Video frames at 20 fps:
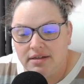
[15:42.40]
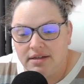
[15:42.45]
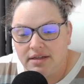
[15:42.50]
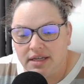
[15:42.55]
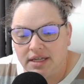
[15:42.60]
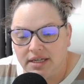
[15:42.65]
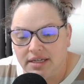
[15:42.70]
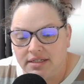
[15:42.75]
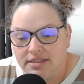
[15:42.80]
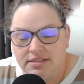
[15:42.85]

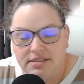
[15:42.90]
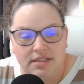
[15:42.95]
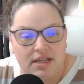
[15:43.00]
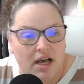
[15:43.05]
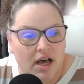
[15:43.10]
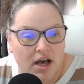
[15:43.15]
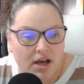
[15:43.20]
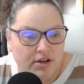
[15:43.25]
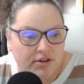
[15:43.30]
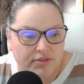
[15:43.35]
is
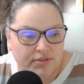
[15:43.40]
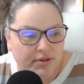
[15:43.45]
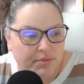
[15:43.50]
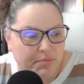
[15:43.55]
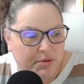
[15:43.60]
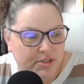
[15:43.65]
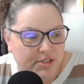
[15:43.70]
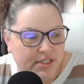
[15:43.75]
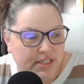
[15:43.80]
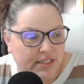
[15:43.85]

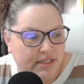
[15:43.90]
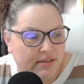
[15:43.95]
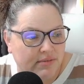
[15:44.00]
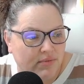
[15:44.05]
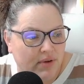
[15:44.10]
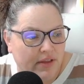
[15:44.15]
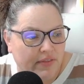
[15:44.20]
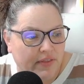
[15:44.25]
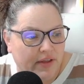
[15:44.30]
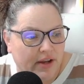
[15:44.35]
100%
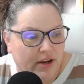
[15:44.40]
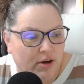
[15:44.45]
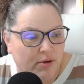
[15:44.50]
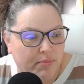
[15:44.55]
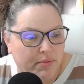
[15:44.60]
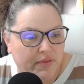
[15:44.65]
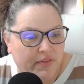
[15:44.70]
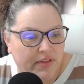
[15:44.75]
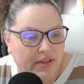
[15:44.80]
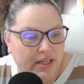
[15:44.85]
right there.
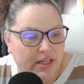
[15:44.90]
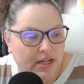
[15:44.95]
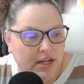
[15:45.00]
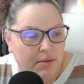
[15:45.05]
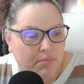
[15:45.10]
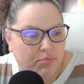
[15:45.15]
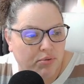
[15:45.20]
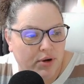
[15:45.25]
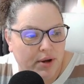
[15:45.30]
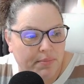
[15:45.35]
But then
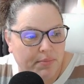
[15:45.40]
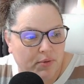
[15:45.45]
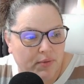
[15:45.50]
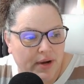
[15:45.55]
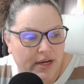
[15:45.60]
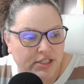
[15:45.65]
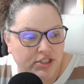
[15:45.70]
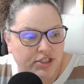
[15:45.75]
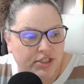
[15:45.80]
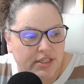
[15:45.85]

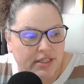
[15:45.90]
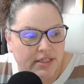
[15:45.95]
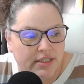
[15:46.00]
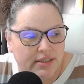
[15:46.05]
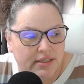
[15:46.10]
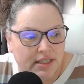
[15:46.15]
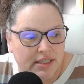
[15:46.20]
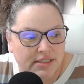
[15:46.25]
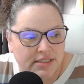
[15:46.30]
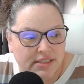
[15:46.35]
preparation,
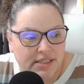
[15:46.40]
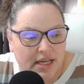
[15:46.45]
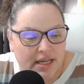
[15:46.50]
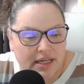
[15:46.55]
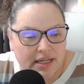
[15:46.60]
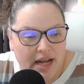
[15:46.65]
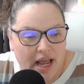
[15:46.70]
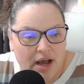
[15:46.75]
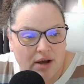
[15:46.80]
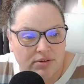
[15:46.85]
let's say
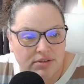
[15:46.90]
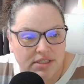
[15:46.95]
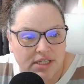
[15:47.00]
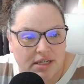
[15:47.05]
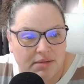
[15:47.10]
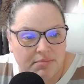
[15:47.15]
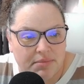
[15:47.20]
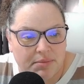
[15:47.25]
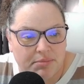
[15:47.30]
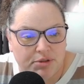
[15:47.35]
an
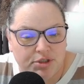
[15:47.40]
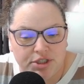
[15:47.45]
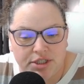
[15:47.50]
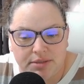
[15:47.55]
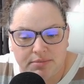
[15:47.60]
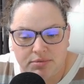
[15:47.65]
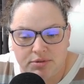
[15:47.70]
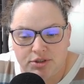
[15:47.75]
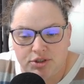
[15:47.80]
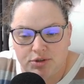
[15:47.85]
outside
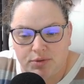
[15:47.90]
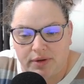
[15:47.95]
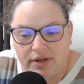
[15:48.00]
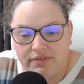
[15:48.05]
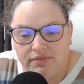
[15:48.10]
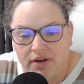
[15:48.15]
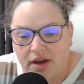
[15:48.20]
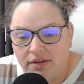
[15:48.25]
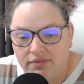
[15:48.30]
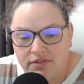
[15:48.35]
membership was
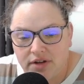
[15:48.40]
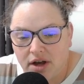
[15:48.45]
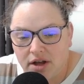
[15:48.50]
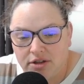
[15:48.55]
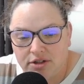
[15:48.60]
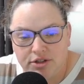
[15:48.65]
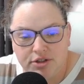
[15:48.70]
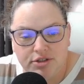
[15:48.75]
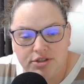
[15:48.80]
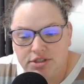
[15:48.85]

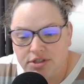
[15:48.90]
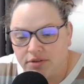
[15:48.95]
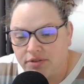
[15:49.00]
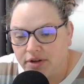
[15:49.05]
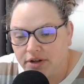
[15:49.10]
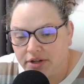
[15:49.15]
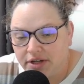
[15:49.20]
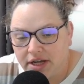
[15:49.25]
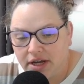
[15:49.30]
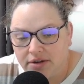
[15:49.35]
$25. So
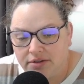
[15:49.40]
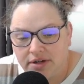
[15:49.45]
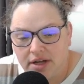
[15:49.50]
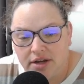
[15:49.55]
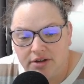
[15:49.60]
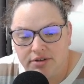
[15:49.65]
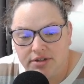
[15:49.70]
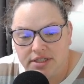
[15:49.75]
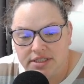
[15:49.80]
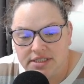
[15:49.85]
there you go. Now
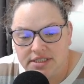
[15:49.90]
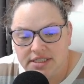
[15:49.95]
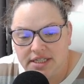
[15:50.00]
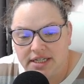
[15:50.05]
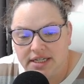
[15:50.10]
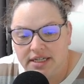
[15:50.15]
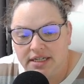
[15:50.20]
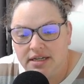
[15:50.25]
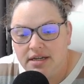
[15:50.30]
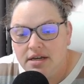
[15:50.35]
you can
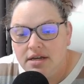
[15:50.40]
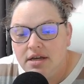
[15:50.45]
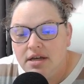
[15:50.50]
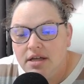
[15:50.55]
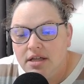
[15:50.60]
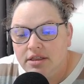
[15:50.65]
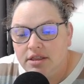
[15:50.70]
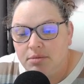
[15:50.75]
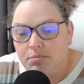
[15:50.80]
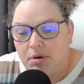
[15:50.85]
see
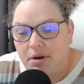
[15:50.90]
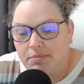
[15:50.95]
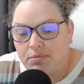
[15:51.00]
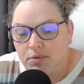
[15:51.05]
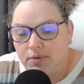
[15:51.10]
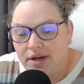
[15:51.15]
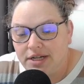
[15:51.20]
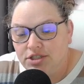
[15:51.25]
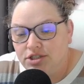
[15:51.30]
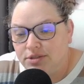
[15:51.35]
the
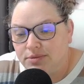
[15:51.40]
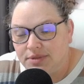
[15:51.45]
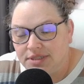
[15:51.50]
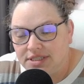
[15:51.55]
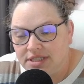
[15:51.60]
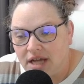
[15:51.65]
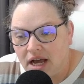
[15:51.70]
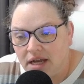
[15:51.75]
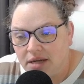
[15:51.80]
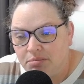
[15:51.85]
preparation was
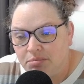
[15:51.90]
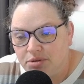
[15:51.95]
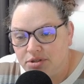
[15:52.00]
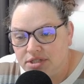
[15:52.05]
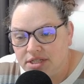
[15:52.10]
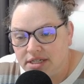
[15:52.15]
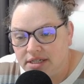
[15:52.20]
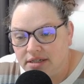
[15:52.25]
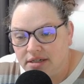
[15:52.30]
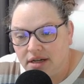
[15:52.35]

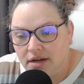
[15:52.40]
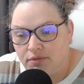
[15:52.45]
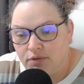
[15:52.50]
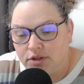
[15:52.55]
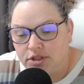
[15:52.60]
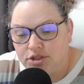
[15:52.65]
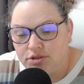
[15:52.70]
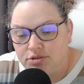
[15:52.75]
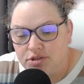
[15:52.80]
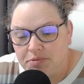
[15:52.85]
9% of
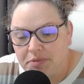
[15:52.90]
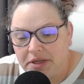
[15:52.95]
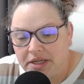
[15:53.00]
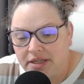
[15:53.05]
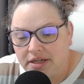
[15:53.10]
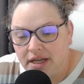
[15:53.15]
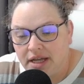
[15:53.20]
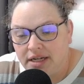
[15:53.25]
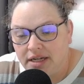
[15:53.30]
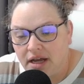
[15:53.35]
what you
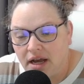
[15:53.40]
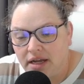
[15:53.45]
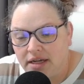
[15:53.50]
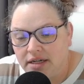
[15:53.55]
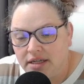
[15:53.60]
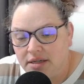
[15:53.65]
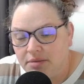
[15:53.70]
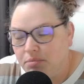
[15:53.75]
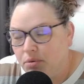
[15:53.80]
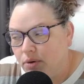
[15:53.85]
spent and
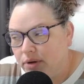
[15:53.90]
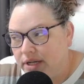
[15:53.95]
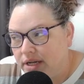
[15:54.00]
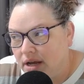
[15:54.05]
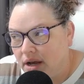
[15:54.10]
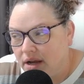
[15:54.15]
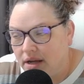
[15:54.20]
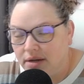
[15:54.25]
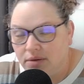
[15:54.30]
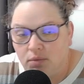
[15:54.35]

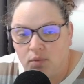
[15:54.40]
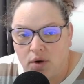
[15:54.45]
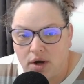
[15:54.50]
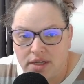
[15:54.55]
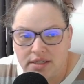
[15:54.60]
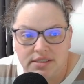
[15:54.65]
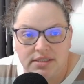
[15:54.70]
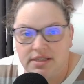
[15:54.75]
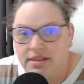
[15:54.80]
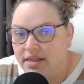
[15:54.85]
90.9
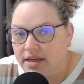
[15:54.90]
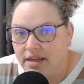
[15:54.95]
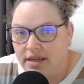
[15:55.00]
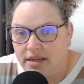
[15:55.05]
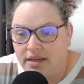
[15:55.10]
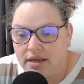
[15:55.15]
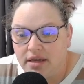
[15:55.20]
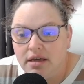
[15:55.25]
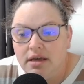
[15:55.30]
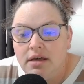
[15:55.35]
was the